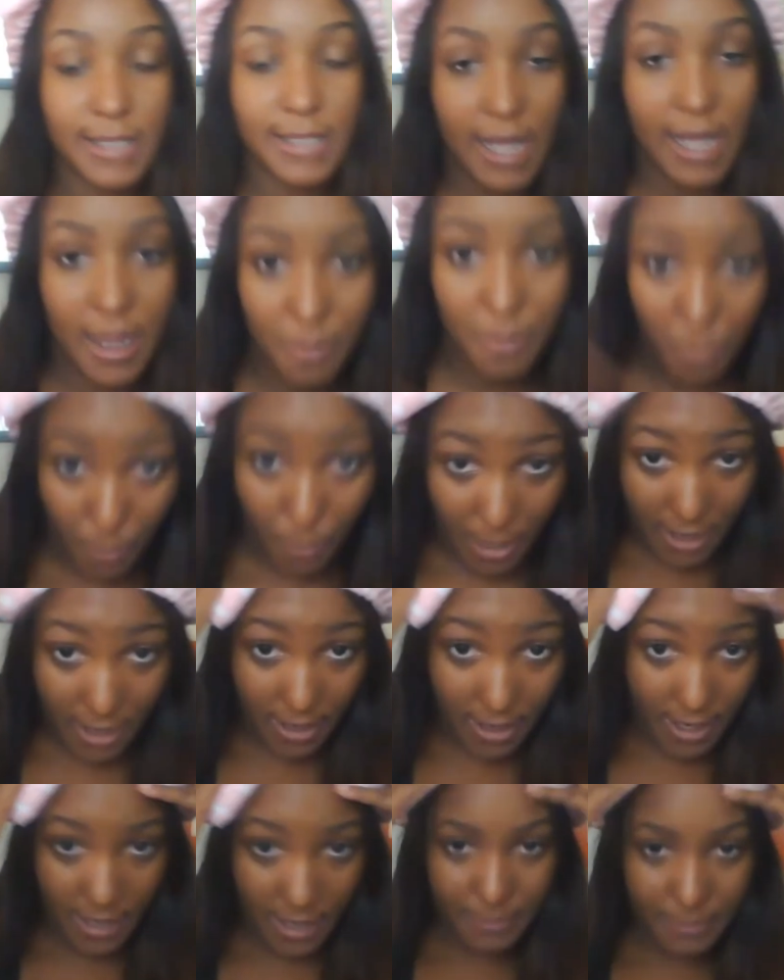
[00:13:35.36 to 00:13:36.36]
I'm
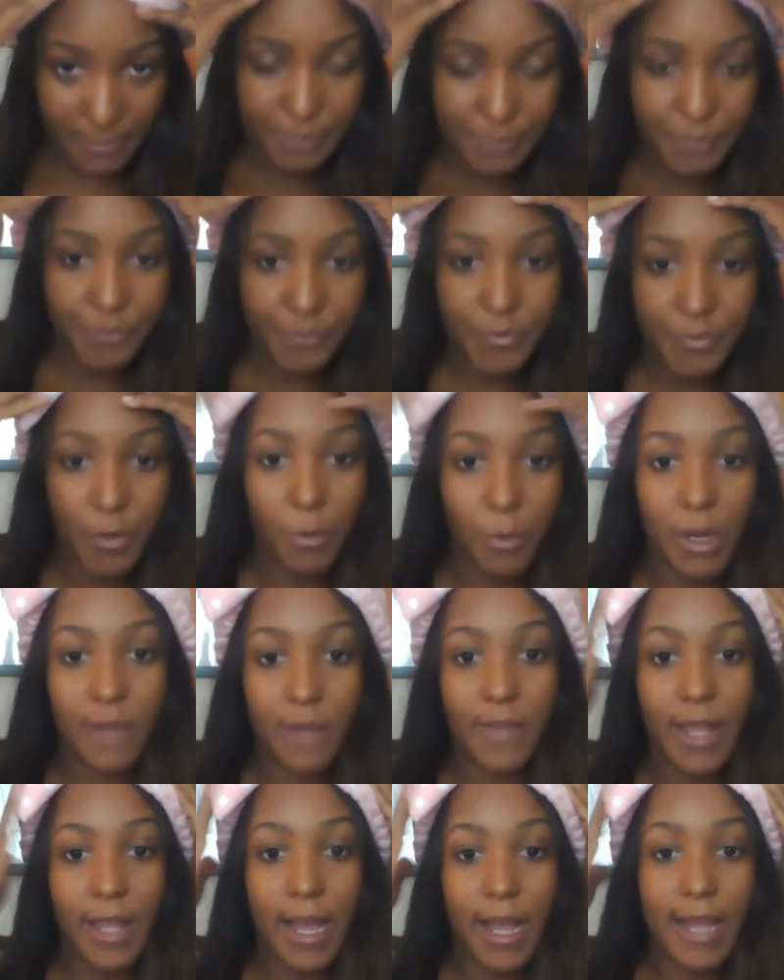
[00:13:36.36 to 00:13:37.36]
wearing one of
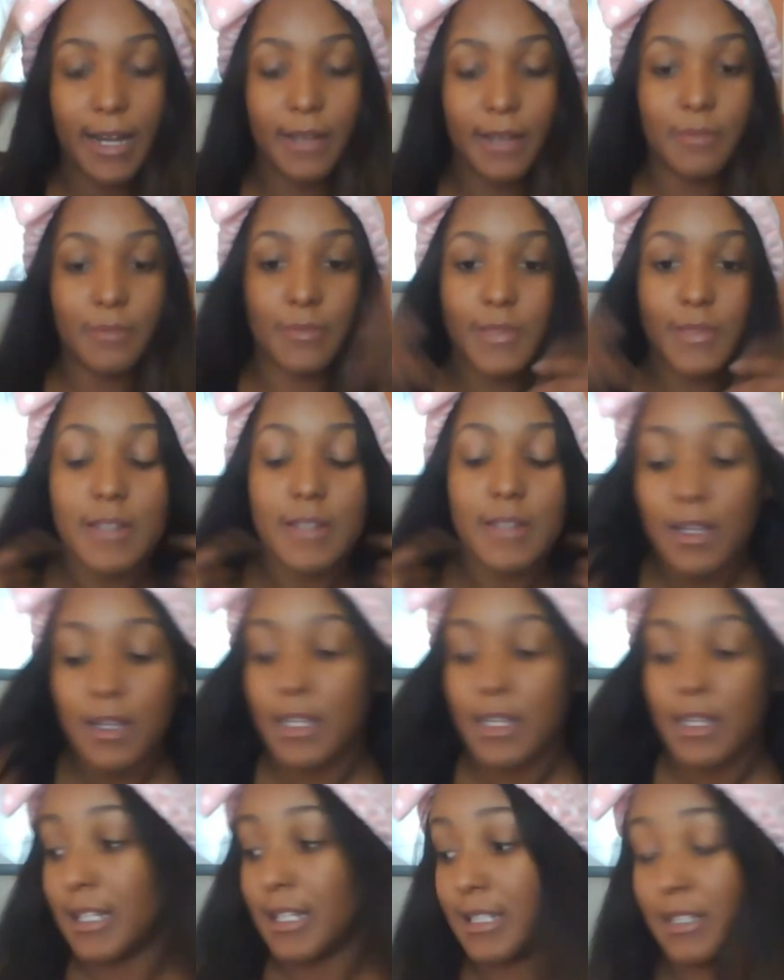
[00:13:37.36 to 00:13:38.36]
the items
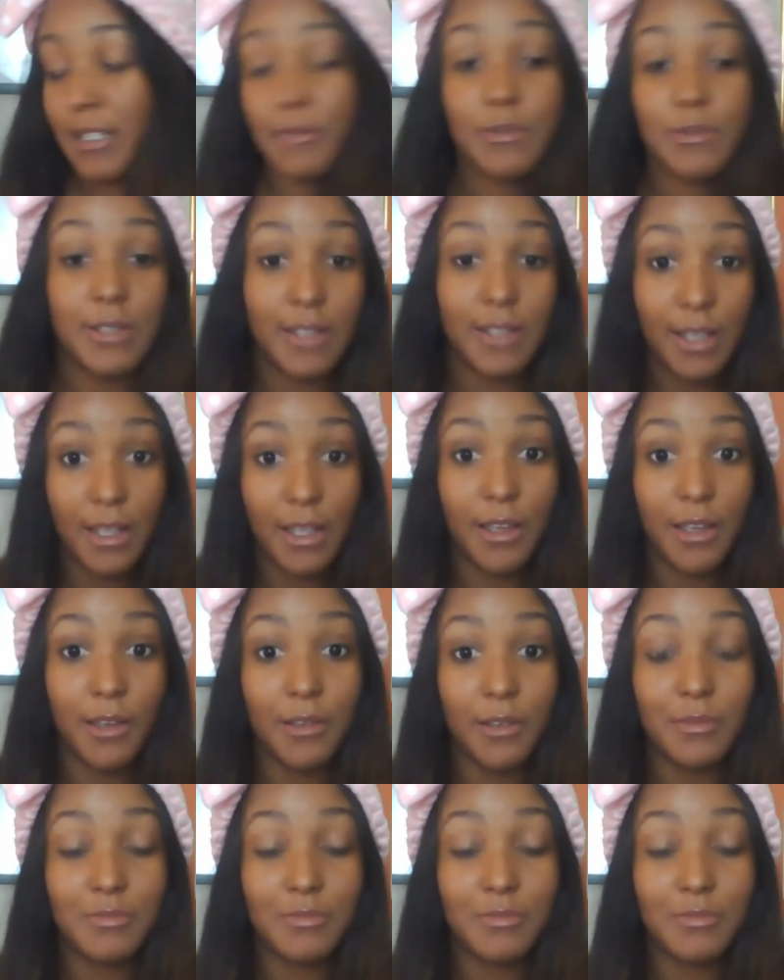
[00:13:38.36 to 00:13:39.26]
because it was cute.